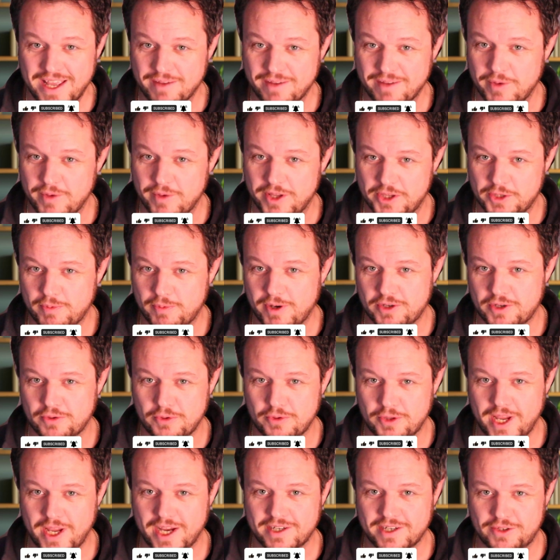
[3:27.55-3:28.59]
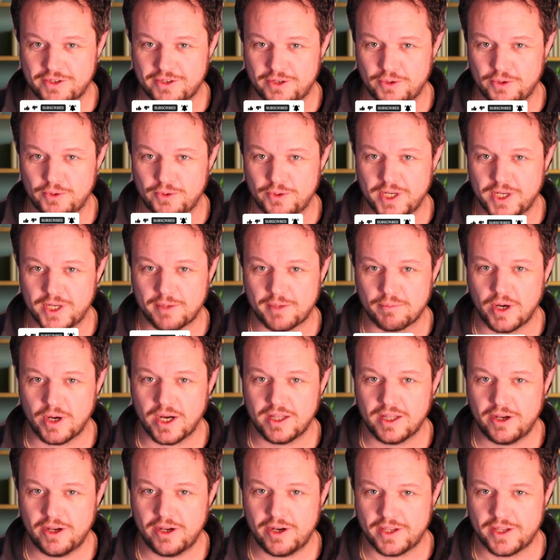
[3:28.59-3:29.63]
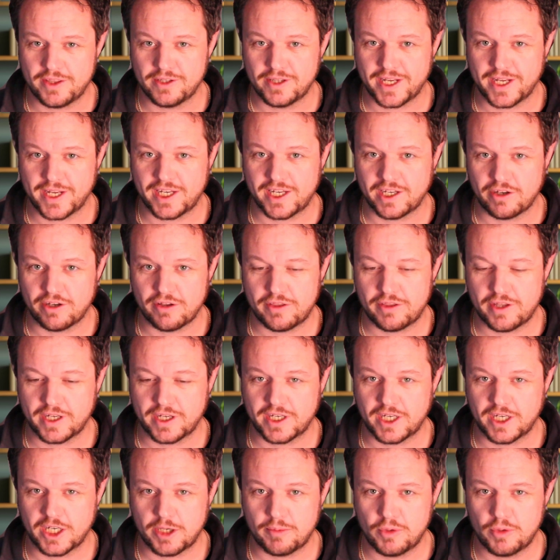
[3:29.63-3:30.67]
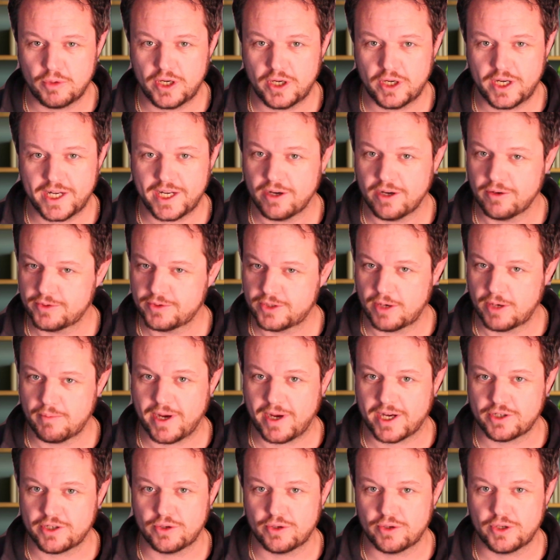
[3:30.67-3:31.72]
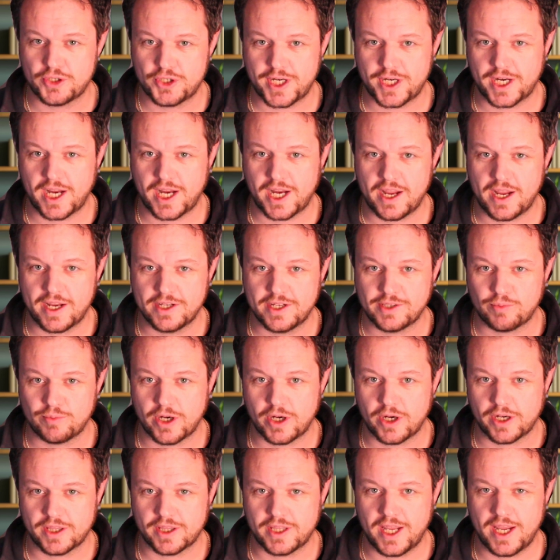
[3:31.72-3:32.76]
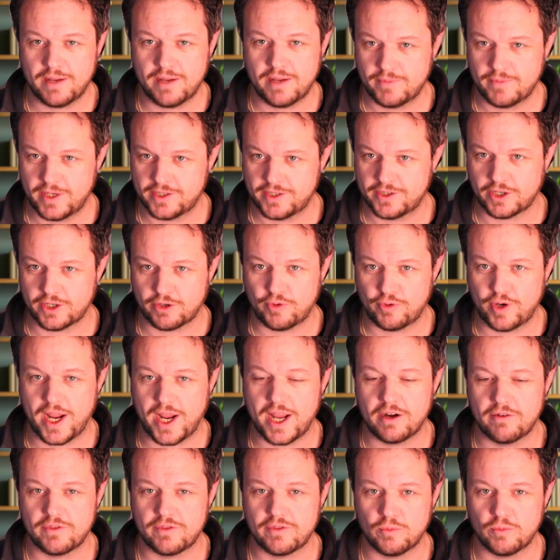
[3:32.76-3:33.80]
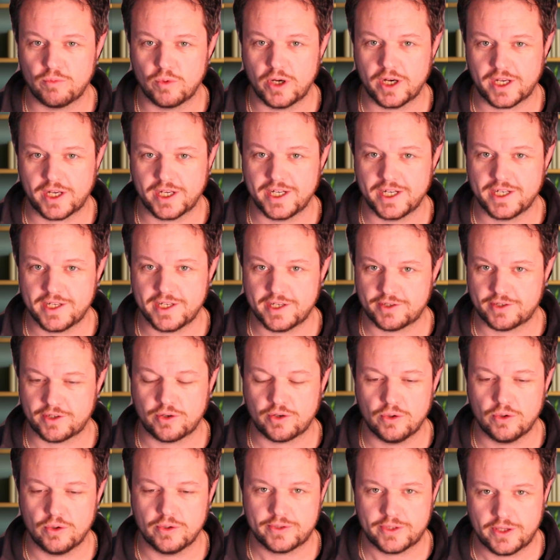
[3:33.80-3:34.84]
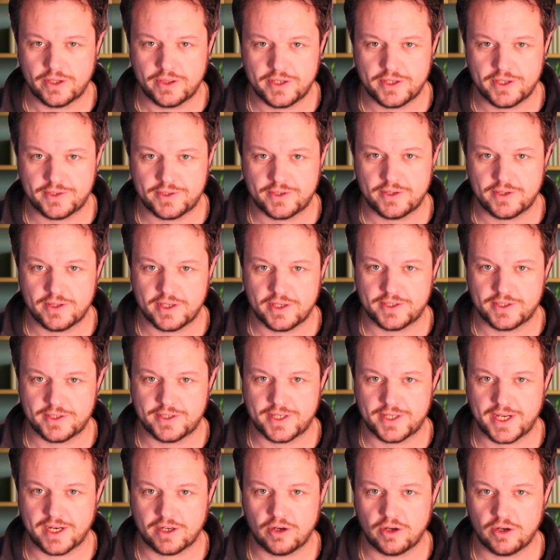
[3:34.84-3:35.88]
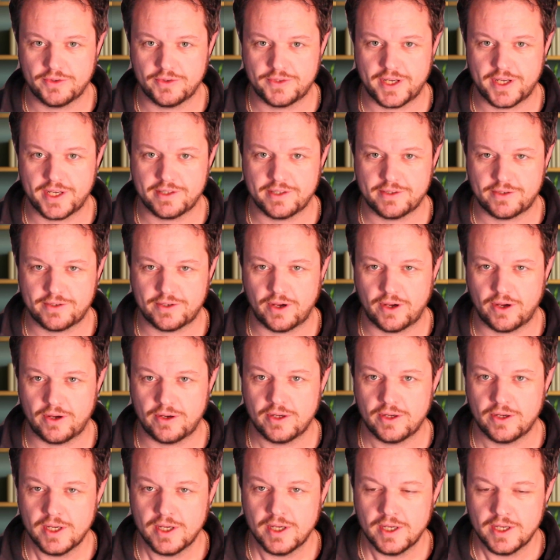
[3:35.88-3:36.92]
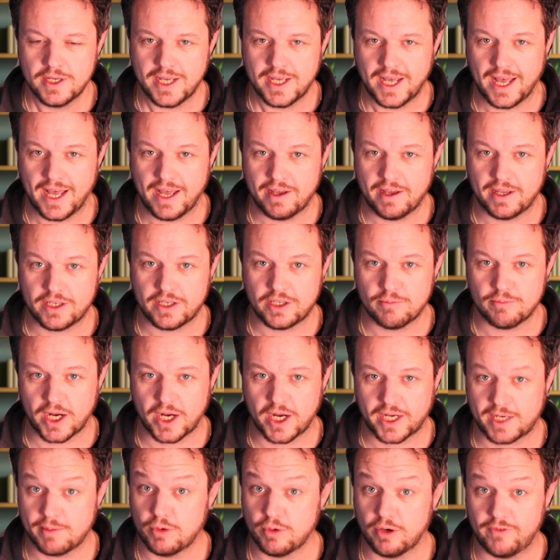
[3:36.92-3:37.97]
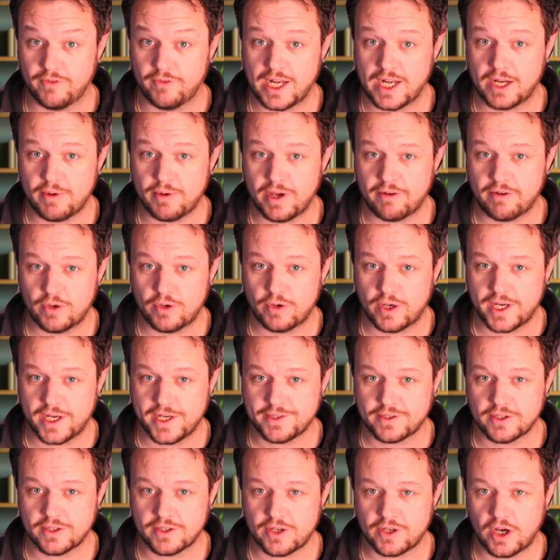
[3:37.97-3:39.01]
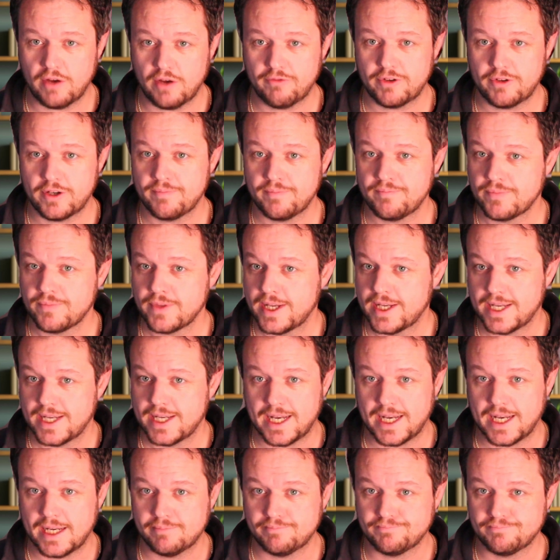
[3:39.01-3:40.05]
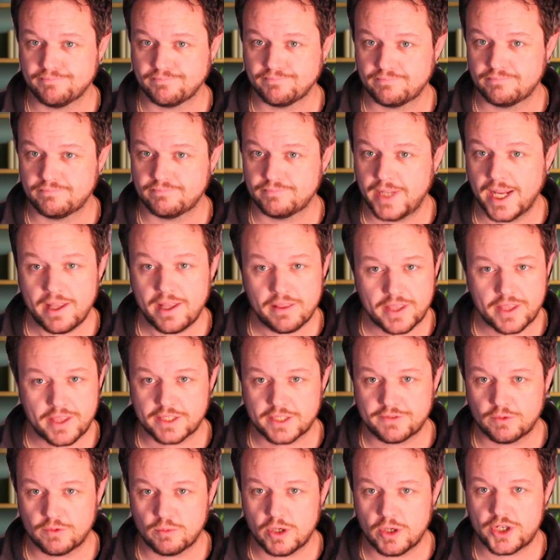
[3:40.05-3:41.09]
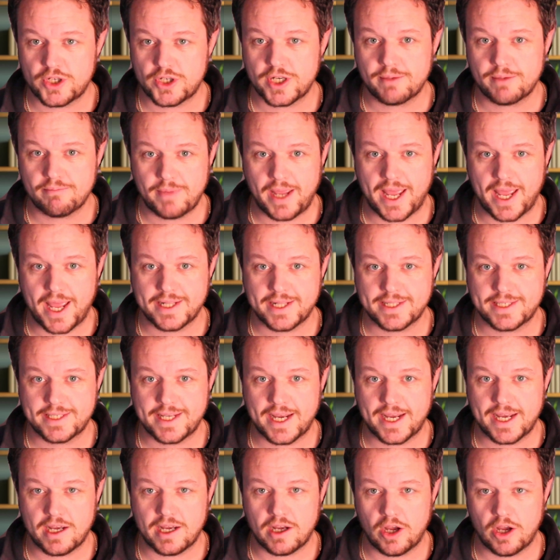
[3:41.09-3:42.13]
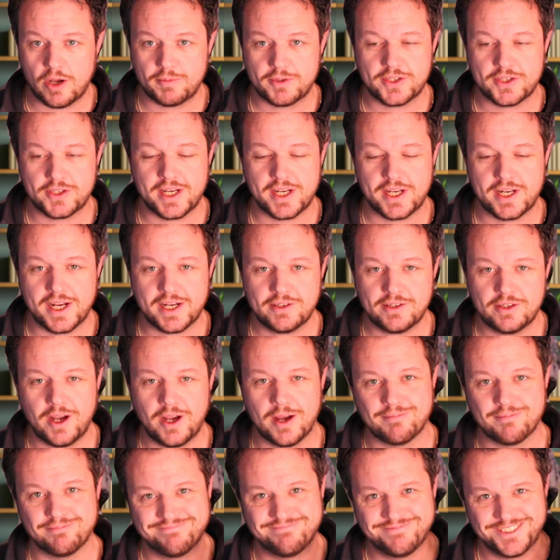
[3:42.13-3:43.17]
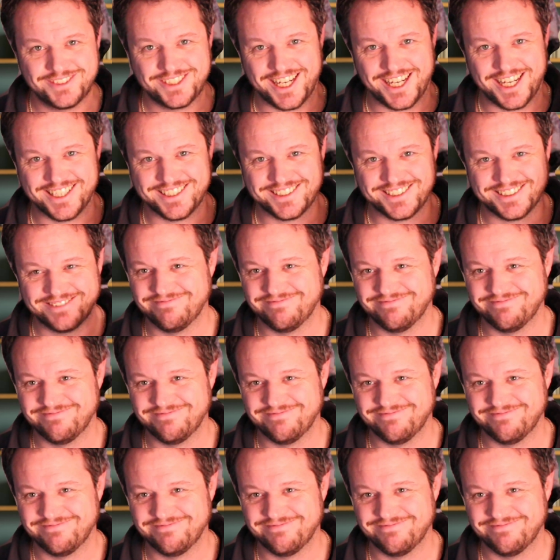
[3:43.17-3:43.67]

With special thanks to Nick Milo and the Linking Your Thinking community. Also make sure to check out his work there. He's the creator of the work and he does a course on this, this uh, content. So uh, you might get more value out of what he's got to offer. Um, yeah, thanks for watching and uh, I hope to see you next time. Cheers.